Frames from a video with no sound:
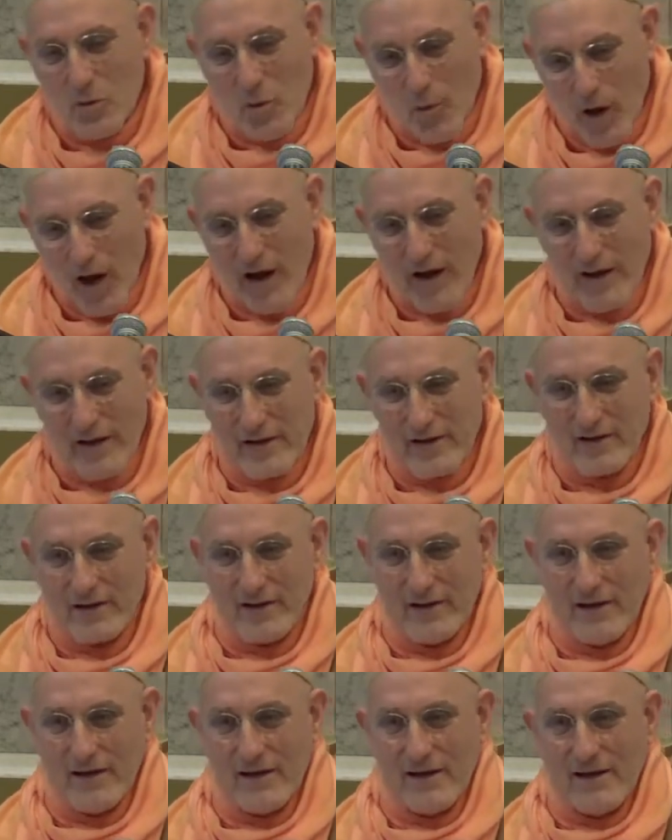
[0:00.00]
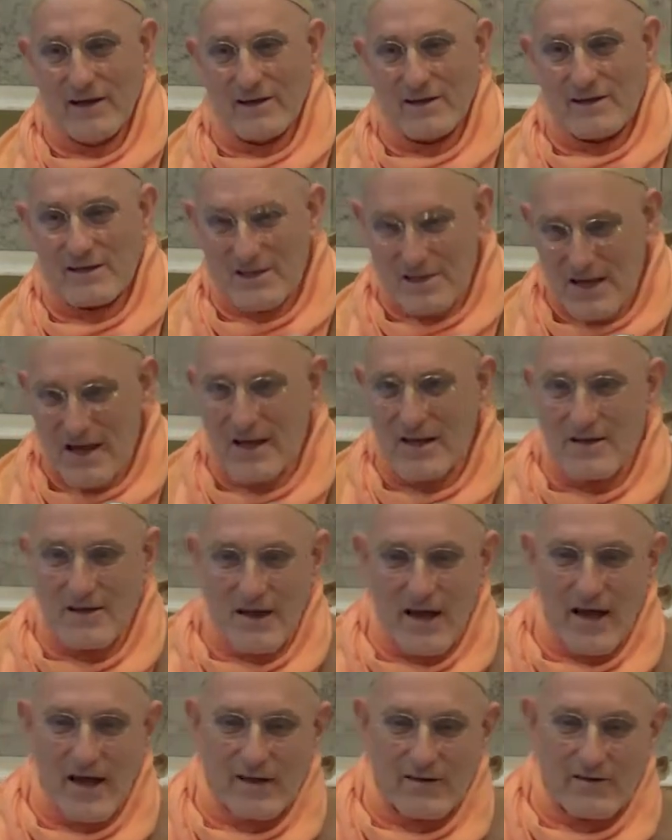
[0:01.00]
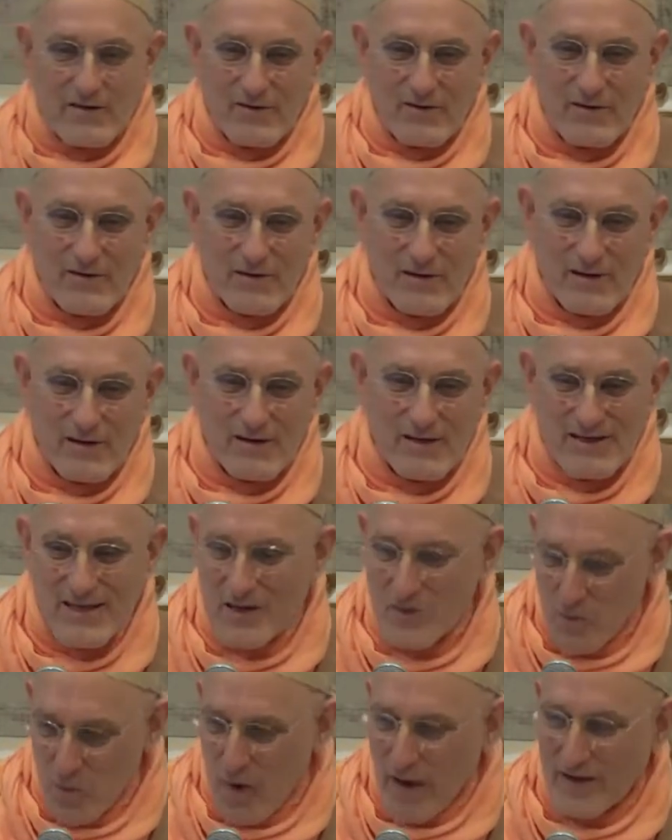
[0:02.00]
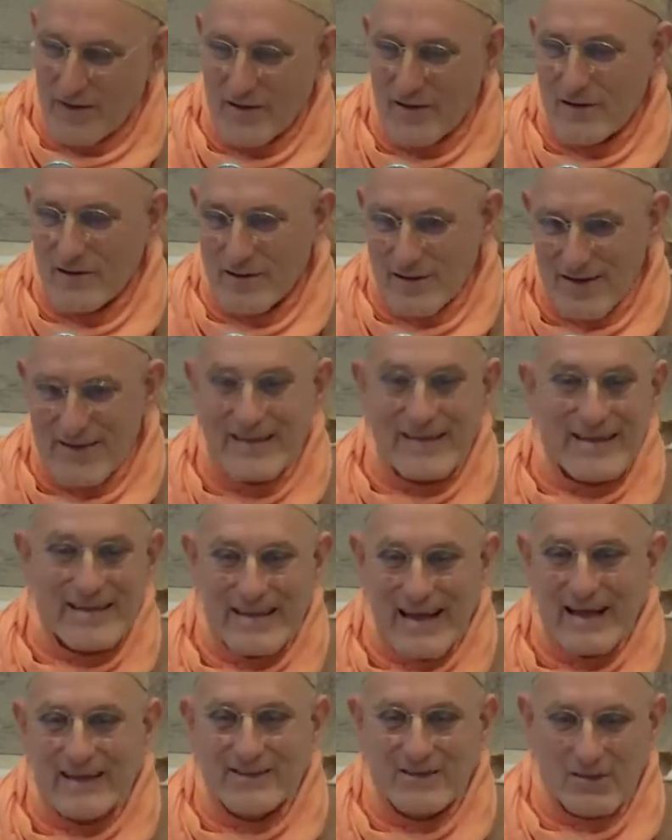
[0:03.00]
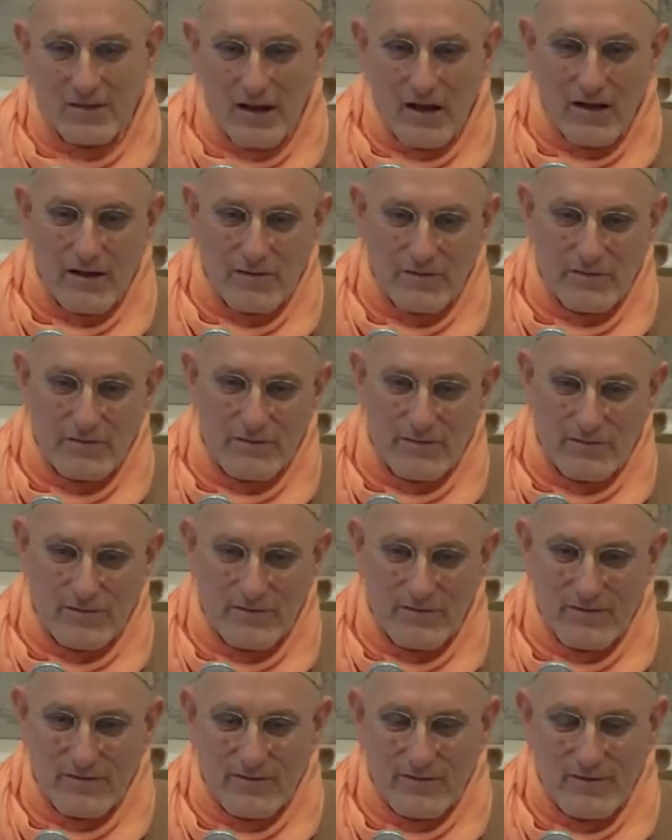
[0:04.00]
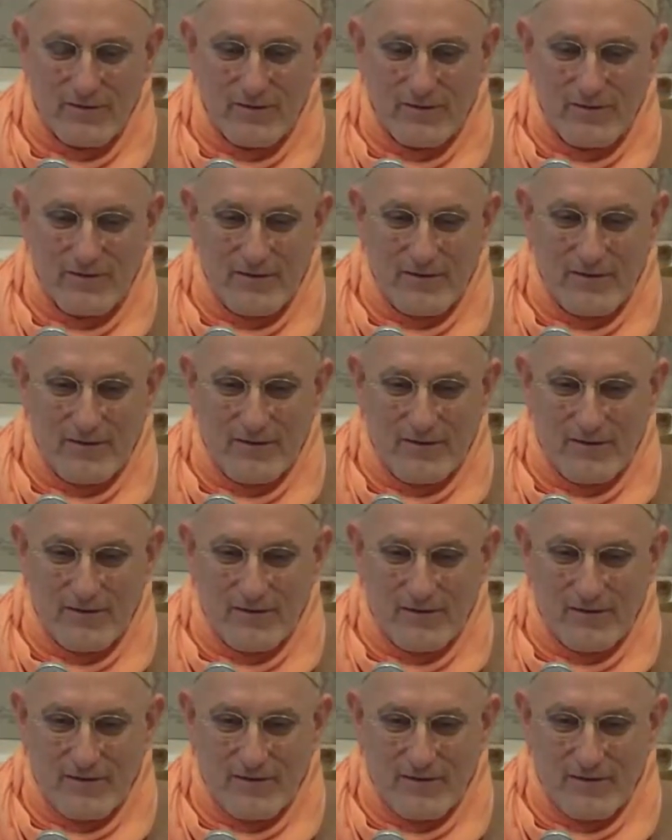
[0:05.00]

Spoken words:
No. So then why say that? Because he went in the next life.